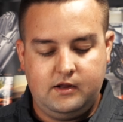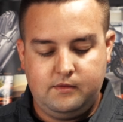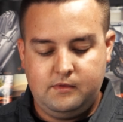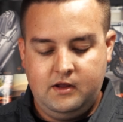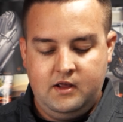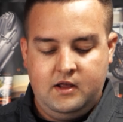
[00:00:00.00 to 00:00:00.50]

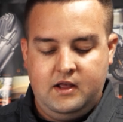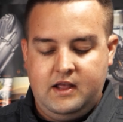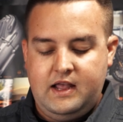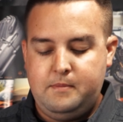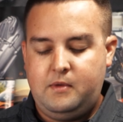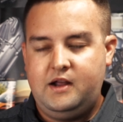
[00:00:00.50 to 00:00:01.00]
And
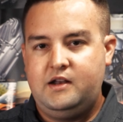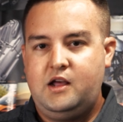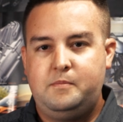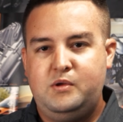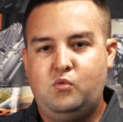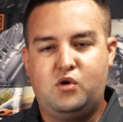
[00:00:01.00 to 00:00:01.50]
it might
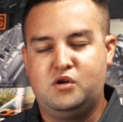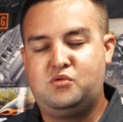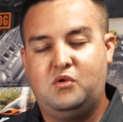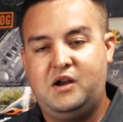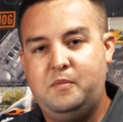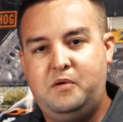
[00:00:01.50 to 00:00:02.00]
not be worth
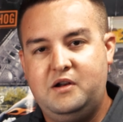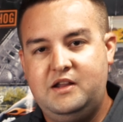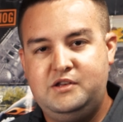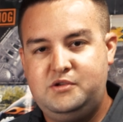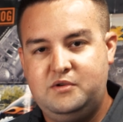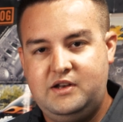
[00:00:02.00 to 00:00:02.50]
what I put
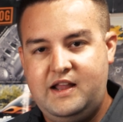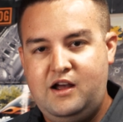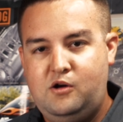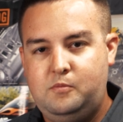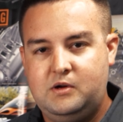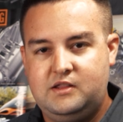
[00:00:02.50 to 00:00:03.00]
into it
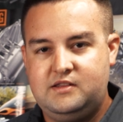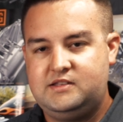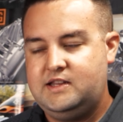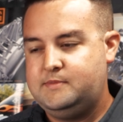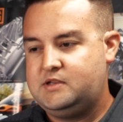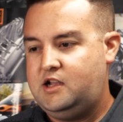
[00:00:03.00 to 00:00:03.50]
now, but at the
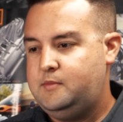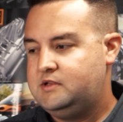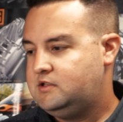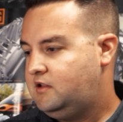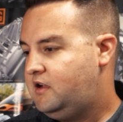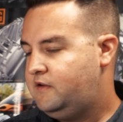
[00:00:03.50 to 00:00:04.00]
same time, it's
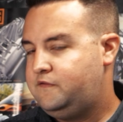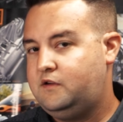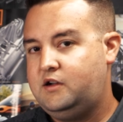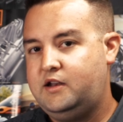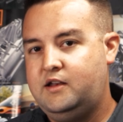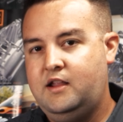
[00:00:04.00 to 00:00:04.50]
a lot of
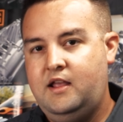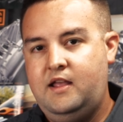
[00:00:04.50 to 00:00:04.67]
fun,